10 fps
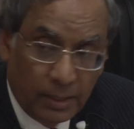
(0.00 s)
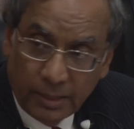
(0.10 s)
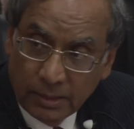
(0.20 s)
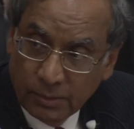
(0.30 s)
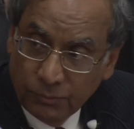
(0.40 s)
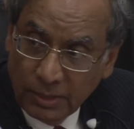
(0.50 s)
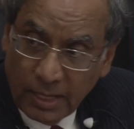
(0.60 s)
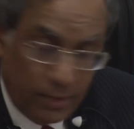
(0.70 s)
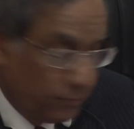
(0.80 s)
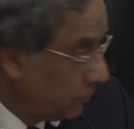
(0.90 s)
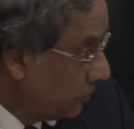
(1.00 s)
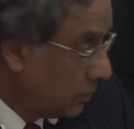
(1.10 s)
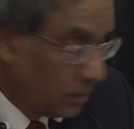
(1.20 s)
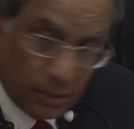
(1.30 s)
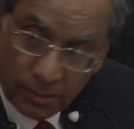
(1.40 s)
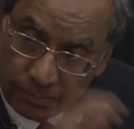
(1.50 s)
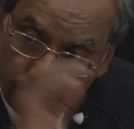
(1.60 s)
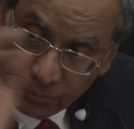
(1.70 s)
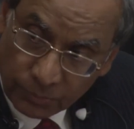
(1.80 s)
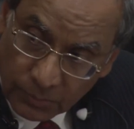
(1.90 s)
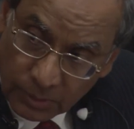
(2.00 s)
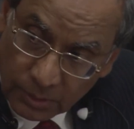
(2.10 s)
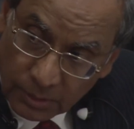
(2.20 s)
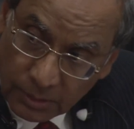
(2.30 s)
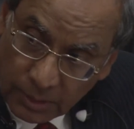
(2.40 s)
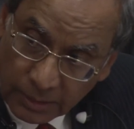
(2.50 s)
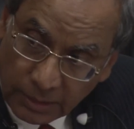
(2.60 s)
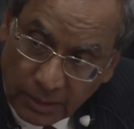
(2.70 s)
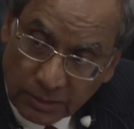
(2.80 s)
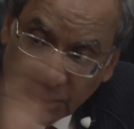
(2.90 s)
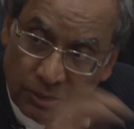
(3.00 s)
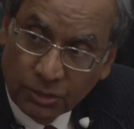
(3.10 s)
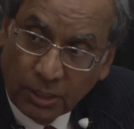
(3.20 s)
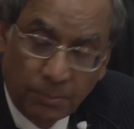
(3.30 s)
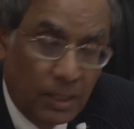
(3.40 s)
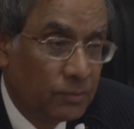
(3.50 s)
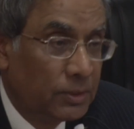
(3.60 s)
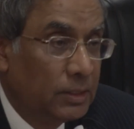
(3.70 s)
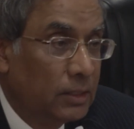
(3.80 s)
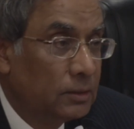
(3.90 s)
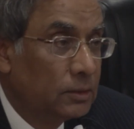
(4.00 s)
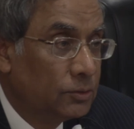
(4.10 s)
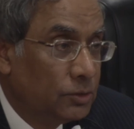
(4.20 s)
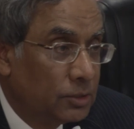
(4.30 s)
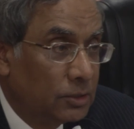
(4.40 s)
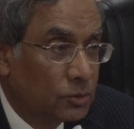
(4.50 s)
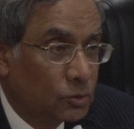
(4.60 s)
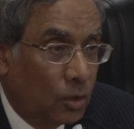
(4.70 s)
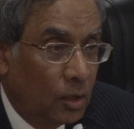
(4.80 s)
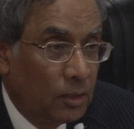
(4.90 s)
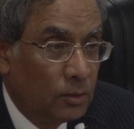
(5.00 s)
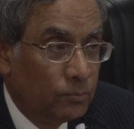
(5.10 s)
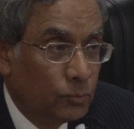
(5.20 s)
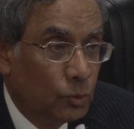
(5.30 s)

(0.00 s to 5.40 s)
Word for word: And uh, we have uh, Angira Sen Sarma, our young research scholar,